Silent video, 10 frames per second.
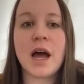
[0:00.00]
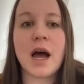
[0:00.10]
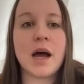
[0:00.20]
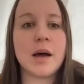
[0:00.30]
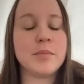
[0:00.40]

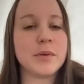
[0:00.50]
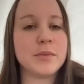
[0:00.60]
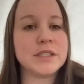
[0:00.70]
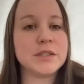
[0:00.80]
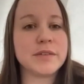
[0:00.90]
them. But
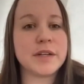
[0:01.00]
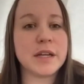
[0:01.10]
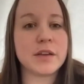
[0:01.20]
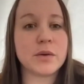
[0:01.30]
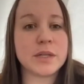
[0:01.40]
we do have
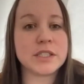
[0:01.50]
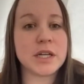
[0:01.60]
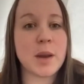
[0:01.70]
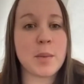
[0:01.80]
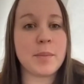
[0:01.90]
another
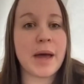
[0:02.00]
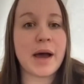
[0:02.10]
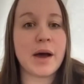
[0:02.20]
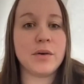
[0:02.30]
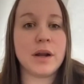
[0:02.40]
question
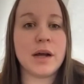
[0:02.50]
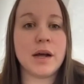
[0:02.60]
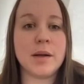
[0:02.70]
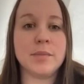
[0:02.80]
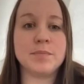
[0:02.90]
about
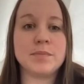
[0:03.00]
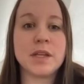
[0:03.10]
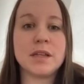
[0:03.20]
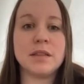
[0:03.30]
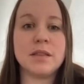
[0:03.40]

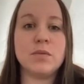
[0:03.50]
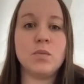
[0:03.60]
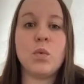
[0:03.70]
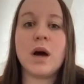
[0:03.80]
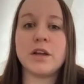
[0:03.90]

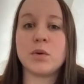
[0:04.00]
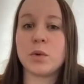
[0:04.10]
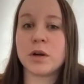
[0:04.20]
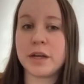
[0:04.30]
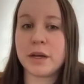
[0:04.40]
while you're
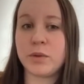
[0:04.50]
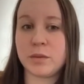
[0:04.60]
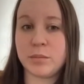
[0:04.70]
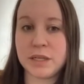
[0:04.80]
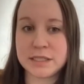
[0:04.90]
working with the
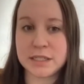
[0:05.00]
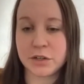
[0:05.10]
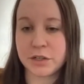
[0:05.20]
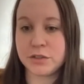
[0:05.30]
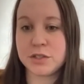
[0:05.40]

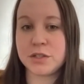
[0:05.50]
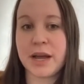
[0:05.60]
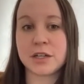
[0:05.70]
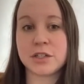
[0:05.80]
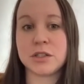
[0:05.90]
materials to
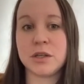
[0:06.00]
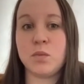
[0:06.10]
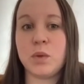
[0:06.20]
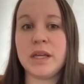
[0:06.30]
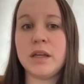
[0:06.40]
actually
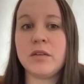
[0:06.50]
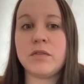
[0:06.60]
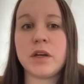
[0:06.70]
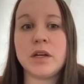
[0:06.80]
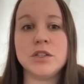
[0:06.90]
weave,
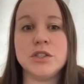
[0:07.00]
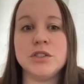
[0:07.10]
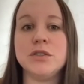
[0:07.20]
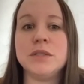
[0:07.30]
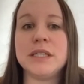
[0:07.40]
do
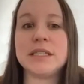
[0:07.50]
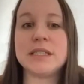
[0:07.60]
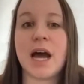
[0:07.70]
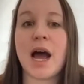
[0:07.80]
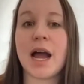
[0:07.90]
you need to
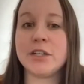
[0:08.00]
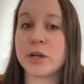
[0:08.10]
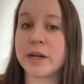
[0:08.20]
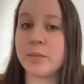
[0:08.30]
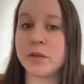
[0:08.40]

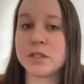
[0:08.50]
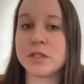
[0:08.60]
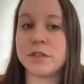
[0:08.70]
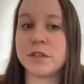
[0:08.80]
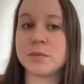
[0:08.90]
hydrate most
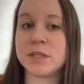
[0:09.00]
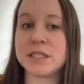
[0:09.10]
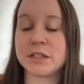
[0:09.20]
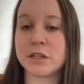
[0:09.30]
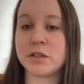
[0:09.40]
of those
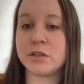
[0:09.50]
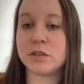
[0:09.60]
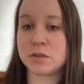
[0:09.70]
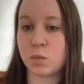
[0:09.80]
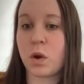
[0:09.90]

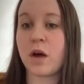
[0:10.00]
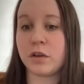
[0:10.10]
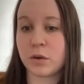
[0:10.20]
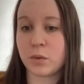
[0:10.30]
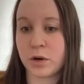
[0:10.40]
materials while
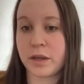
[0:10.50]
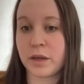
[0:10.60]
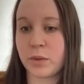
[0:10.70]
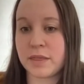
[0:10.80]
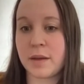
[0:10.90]
you're working
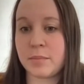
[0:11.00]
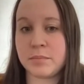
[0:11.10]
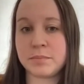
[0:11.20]
with them?